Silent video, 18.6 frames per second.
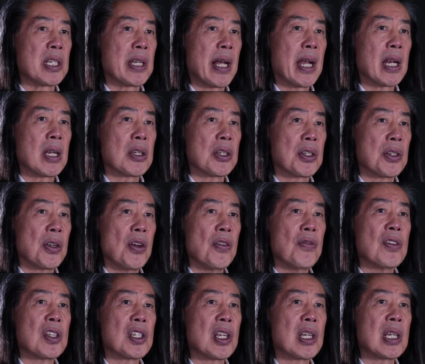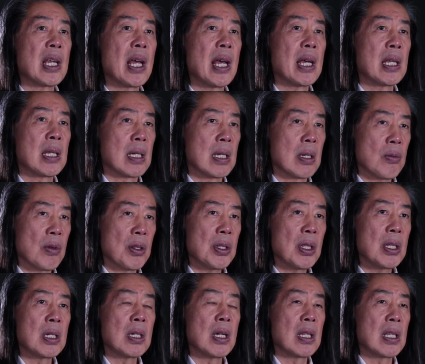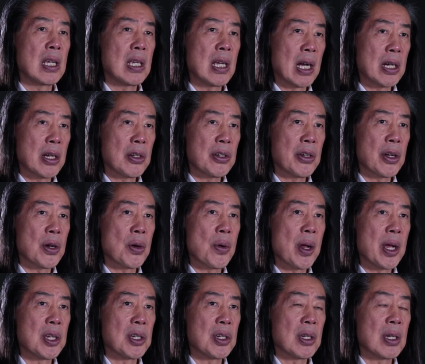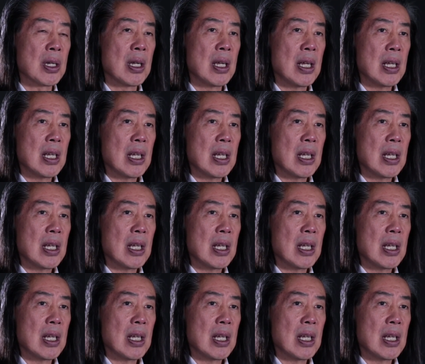is starting to surface again within the younger generation.